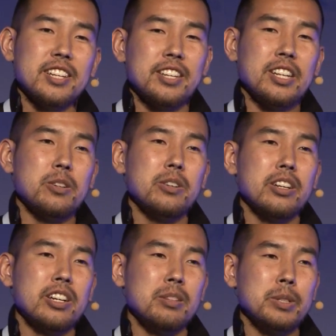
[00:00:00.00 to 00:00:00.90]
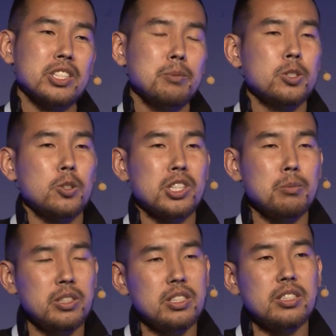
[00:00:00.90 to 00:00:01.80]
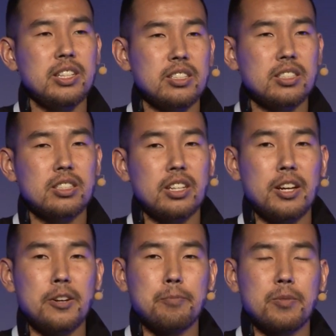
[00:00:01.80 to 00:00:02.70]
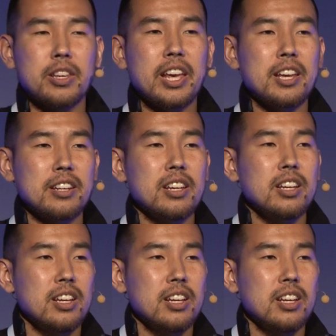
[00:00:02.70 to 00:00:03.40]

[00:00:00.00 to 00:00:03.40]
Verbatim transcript: And some of these things can